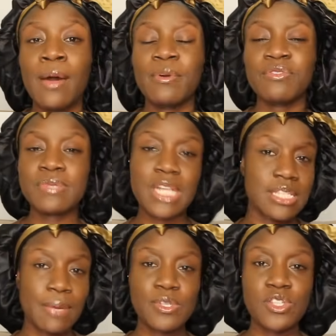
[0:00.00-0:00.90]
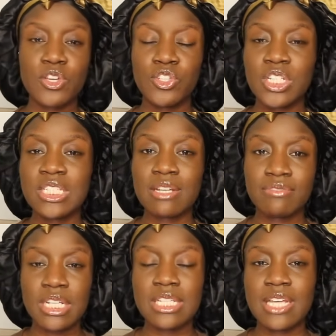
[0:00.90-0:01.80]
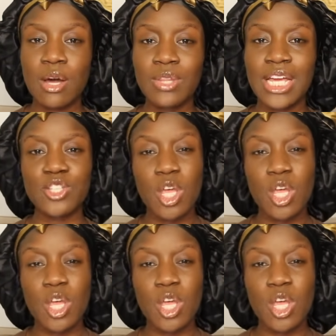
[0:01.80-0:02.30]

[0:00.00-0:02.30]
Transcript: But from today's episode, you can definitely tell that